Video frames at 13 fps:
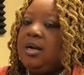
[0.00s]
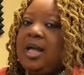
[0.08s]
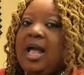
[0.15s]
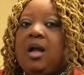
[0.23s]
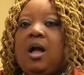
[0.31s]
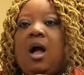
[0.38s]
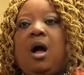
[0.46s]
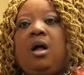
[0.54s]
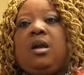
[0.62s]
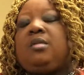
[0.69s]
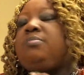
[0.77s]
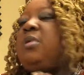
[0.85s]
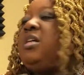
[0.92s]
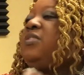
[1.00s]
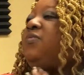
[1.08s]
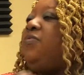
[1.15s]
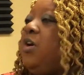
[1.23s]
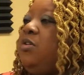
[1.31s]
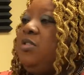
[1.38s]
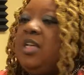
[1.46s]
Okay, alcoholic must
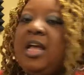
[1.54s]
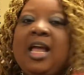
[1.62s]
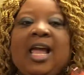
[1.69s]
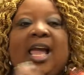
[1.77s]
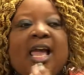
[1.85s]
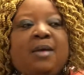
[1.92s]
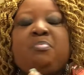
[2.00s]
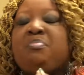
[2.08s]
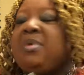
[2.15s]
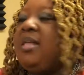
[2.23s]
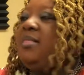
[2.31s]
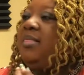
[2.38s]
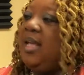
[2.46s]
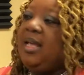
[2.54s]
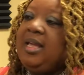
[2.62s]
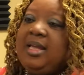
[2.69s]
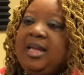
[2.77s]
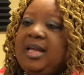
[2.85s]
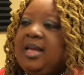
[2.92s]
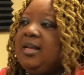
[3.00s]
first admit that
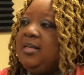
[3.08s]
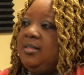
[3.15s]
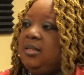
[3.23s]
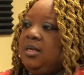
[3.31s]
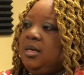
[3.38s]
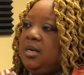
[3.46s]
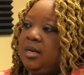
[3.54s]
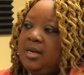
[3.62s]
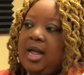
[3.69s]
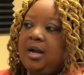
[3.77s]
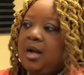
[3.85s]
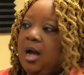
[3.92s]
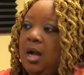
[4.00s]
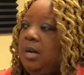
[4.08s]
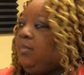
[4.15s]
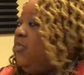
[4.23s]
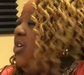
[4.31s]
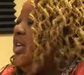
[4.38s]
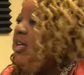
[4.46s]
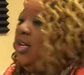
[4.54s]
he is an alcoholic
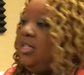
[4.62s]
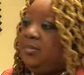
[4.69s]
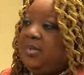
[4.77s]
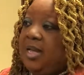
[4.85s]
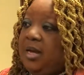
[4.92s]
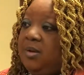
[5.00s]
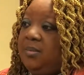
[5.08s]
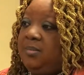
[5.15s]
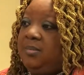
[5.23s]
before he can get some help.